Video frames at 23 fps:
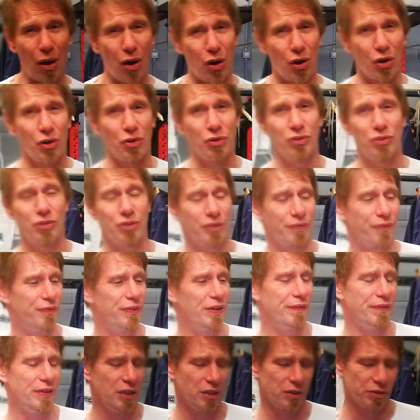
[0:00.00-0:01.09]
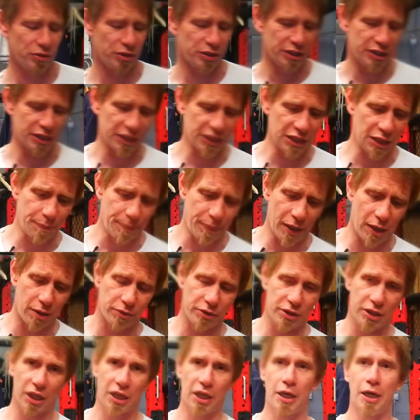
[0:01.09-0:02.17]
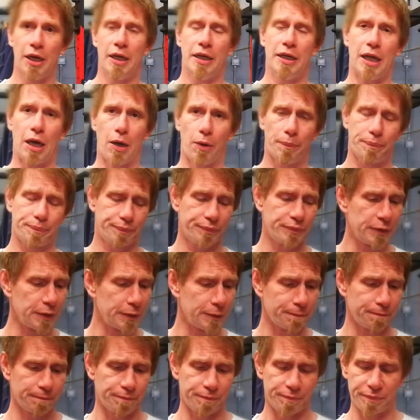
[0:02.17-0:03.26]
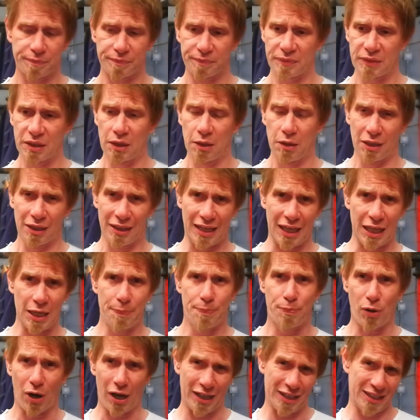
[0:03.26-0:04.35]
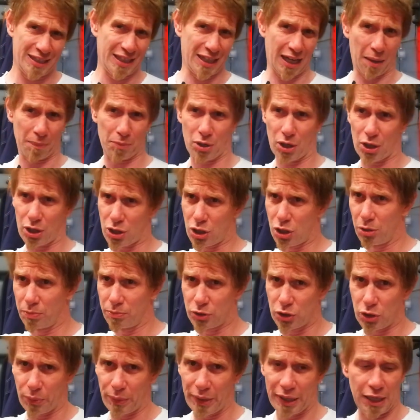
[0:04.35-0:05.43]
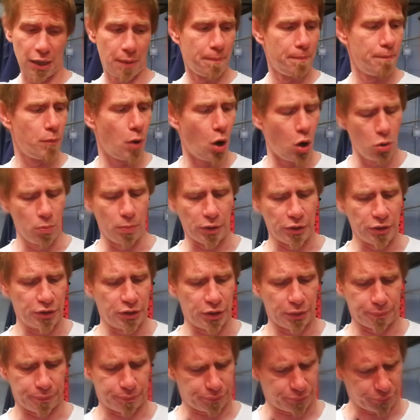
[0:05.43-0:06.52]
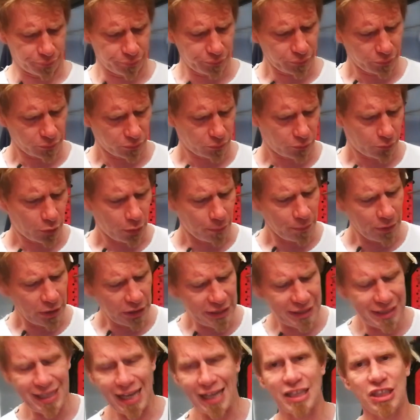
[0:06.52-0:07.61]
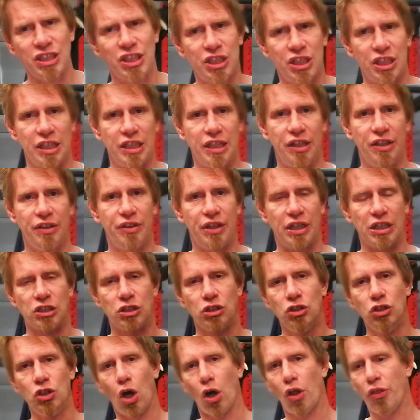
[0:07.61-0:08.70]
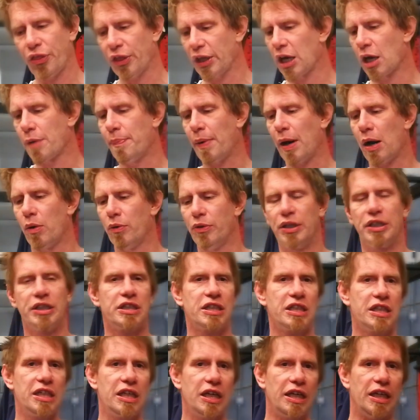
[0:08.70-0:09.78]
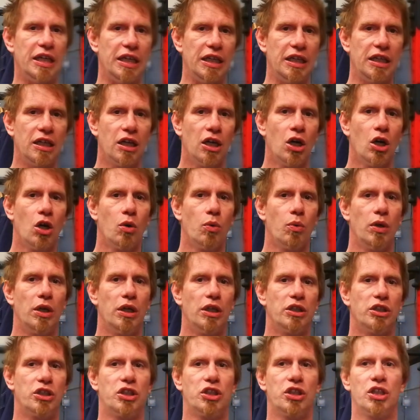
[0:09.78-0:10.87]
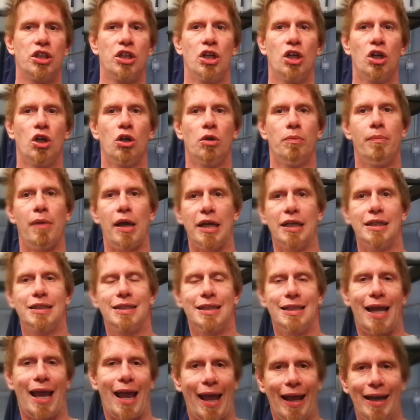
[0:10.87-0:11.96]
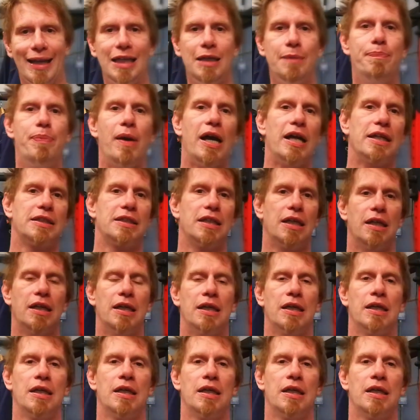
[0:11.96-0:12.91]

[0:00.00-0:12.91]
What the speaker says: 150, 160 pounds. Now, gi pricing, I'm going to come to it in a moment. But essentially, there's nothing about this gi which makes it any better